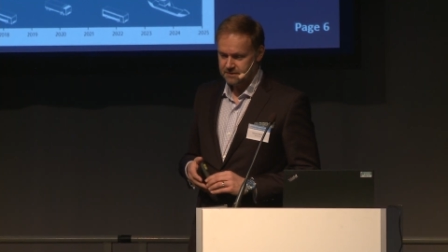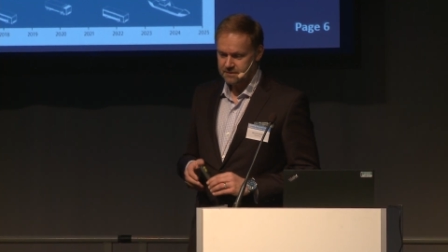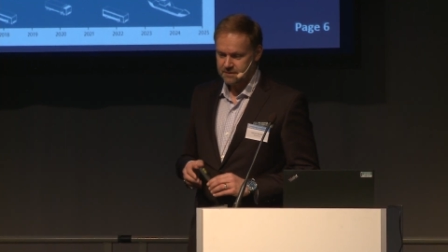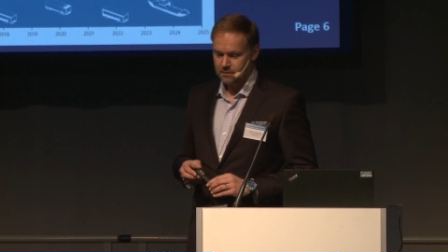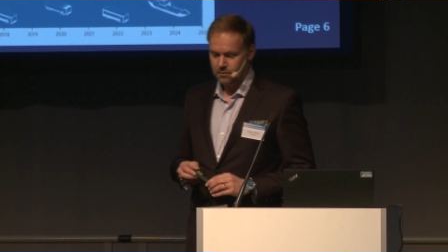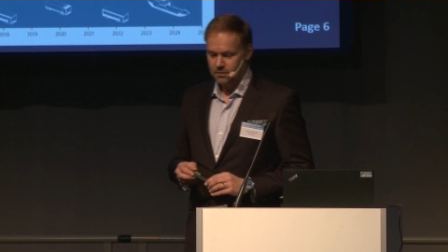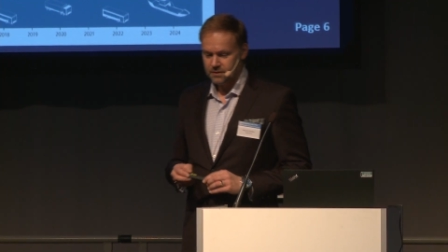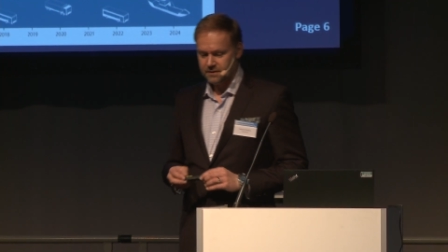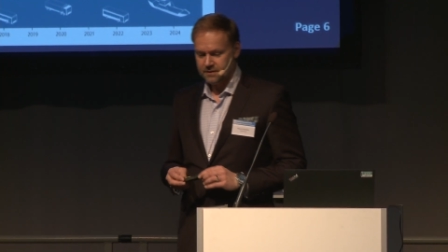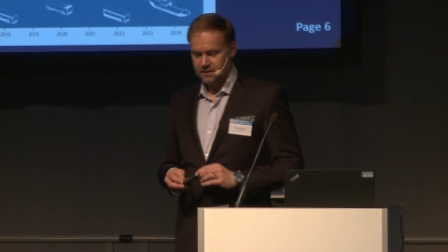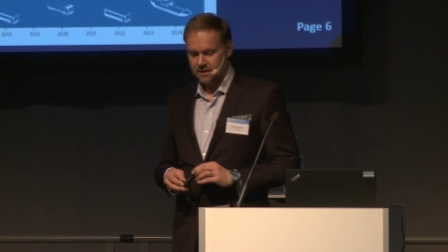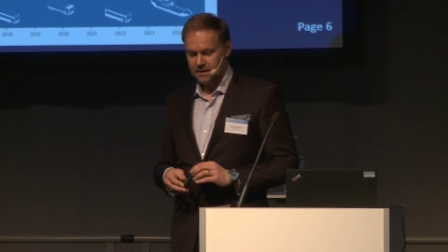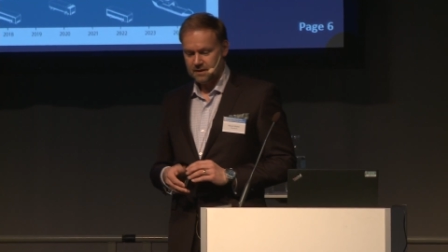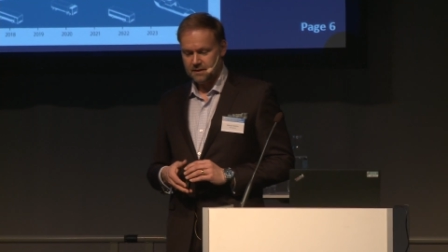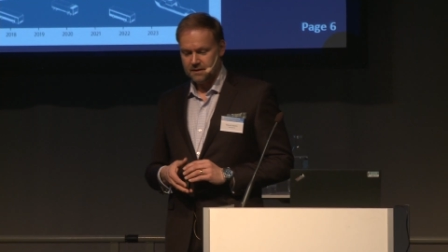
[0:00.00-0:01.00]
there was
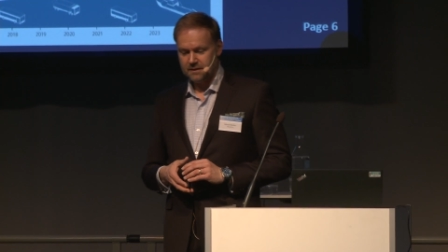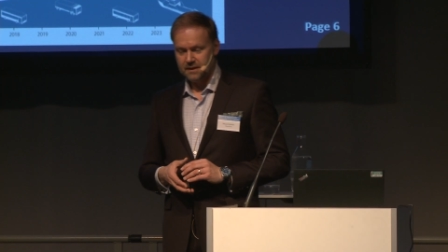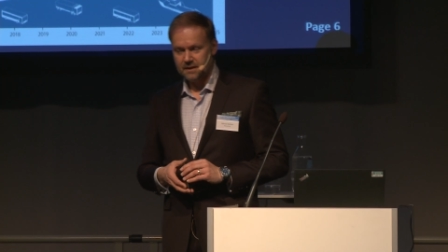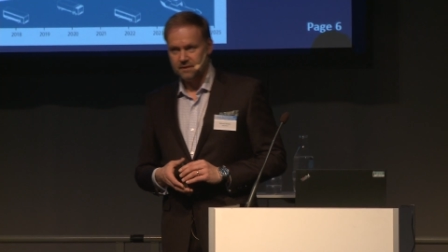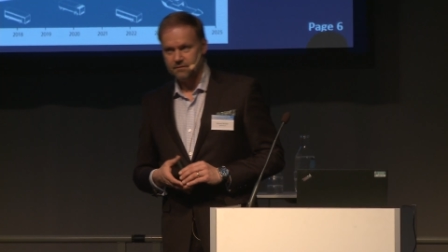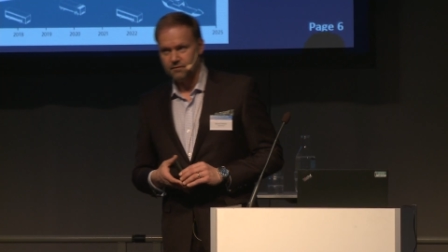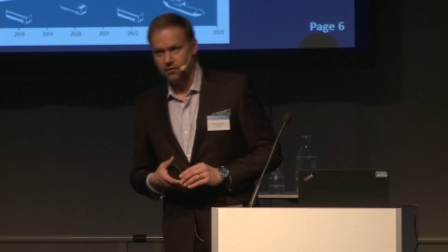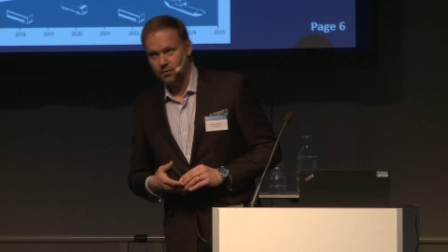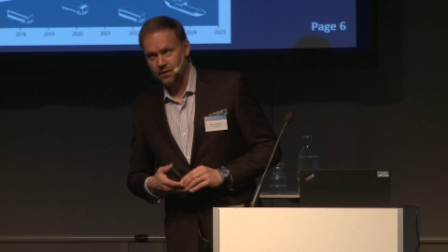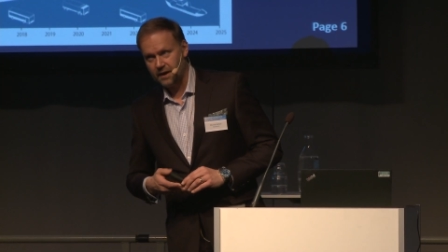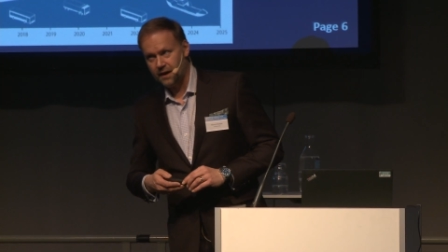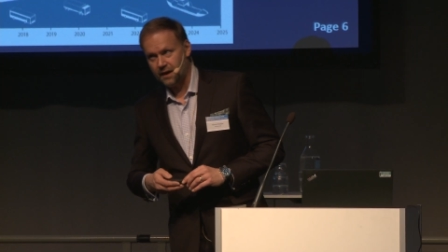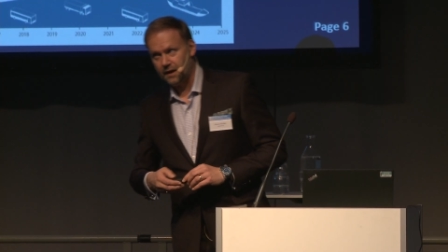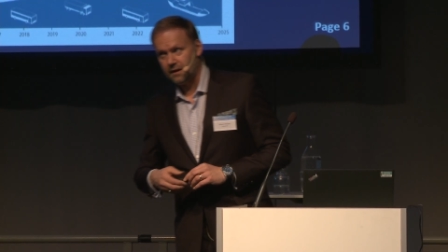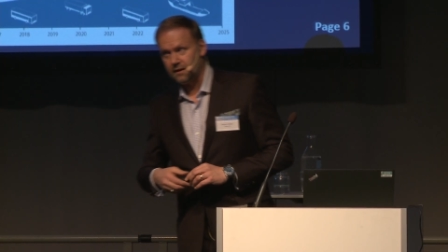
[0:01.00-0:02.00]
uh, a need for
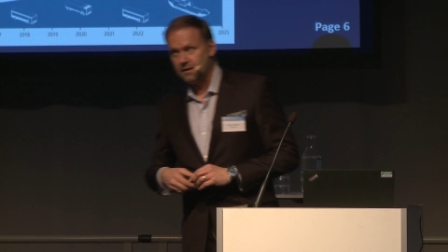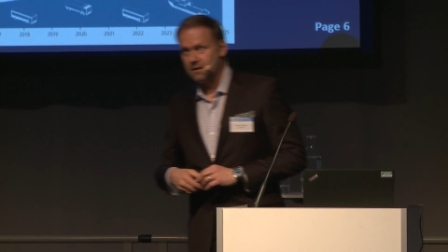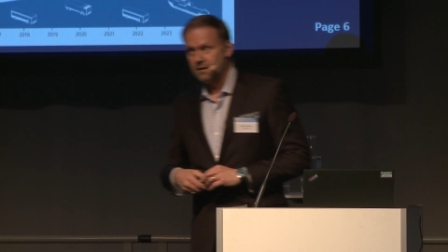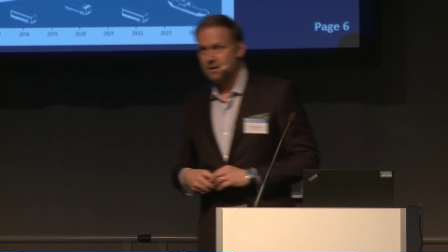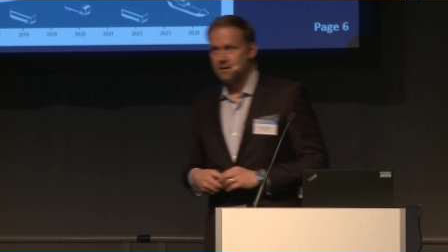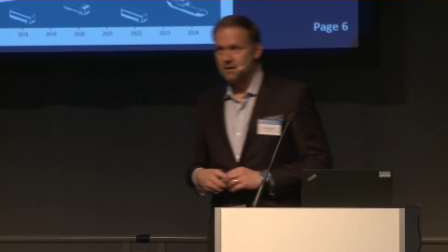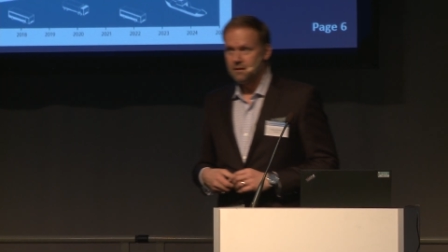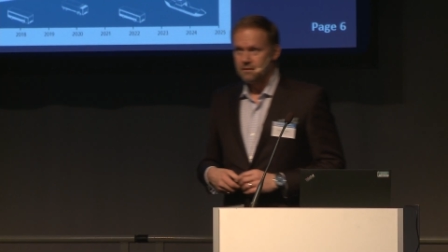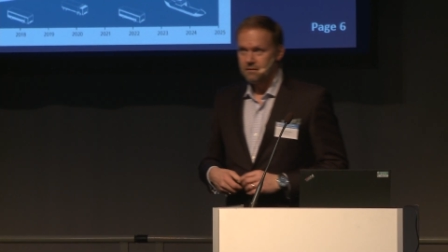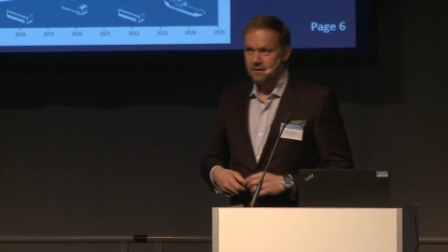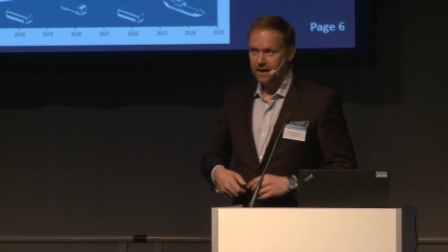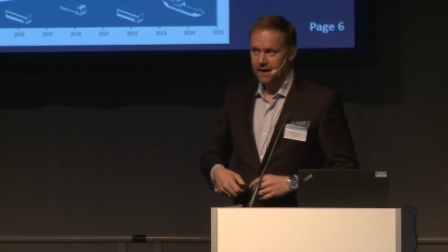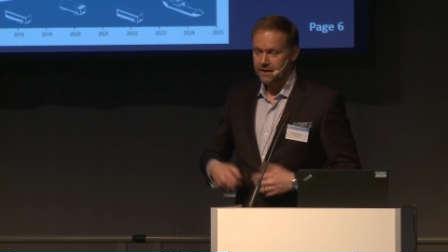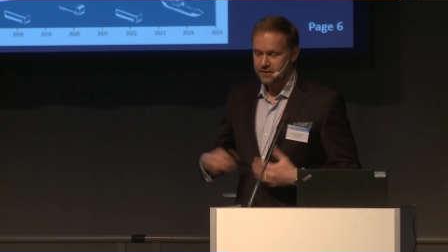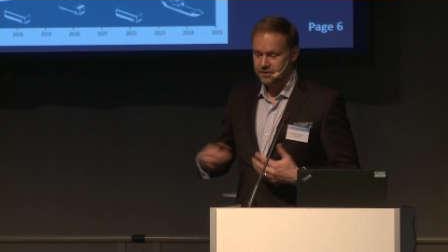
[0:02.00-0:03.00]
a
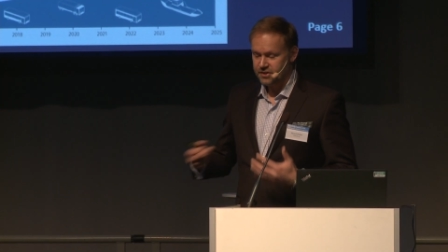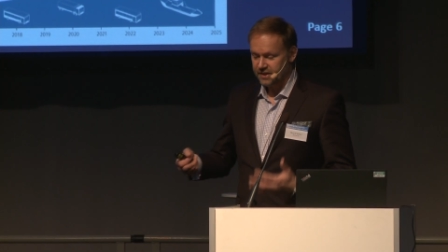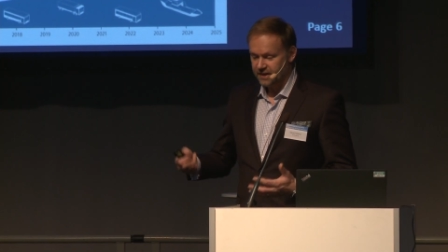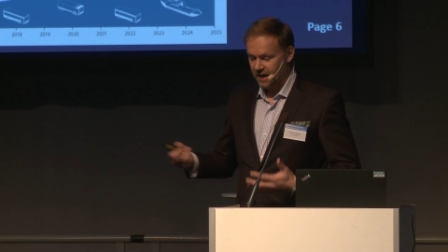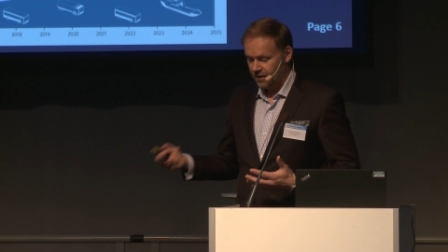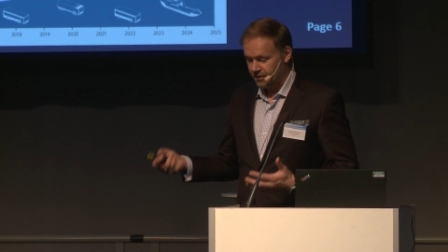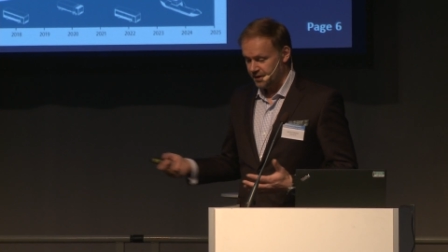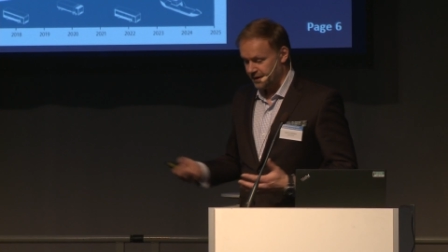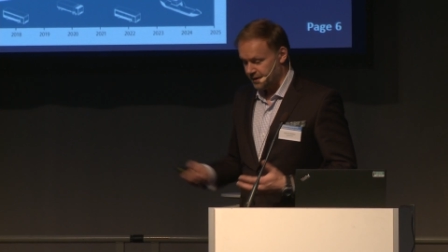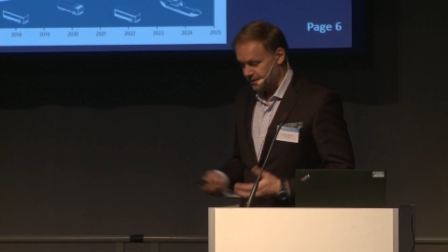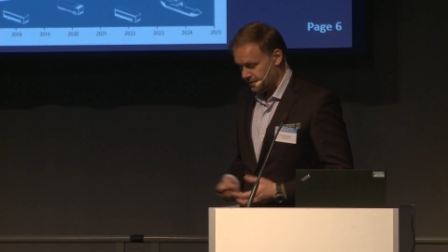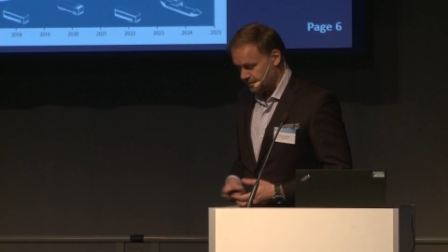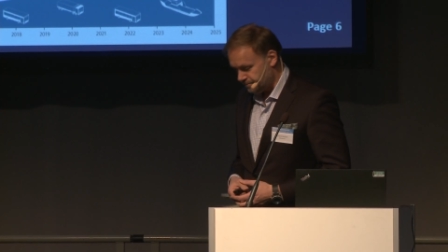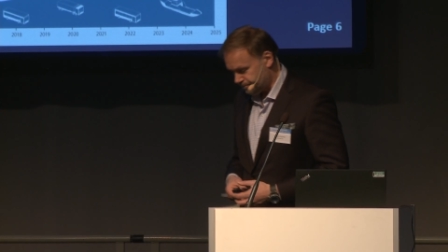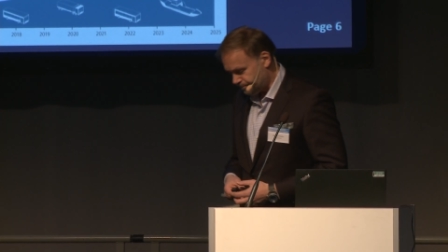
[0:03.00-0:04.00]
energy
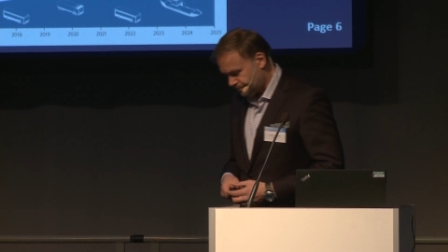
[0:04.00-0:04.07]
carrier